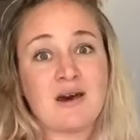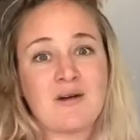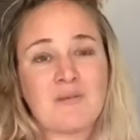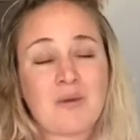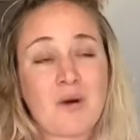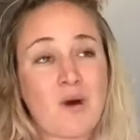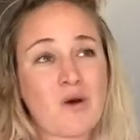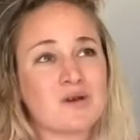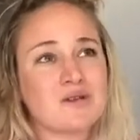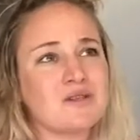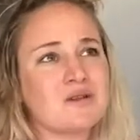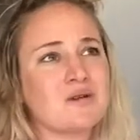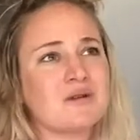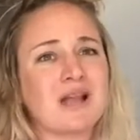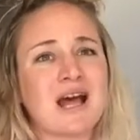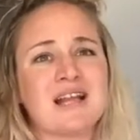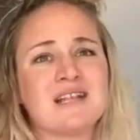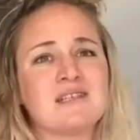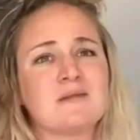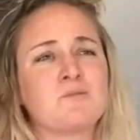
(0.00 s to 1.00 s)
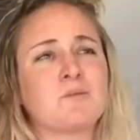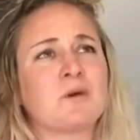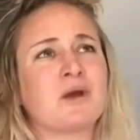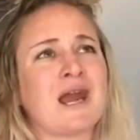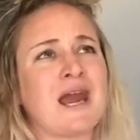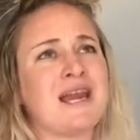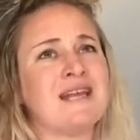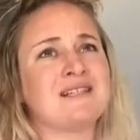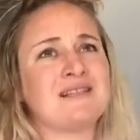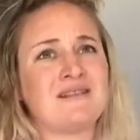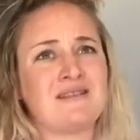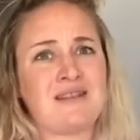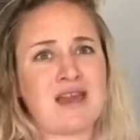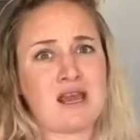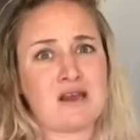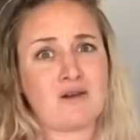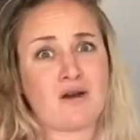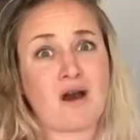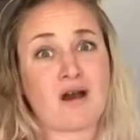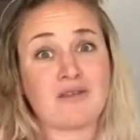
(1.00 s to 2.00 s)
But also let's praise and
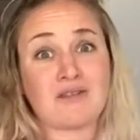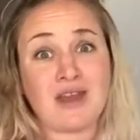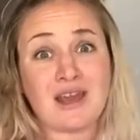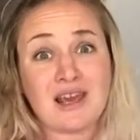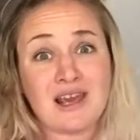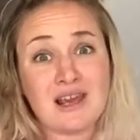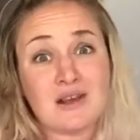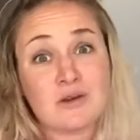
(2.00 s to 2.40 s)
thank God that He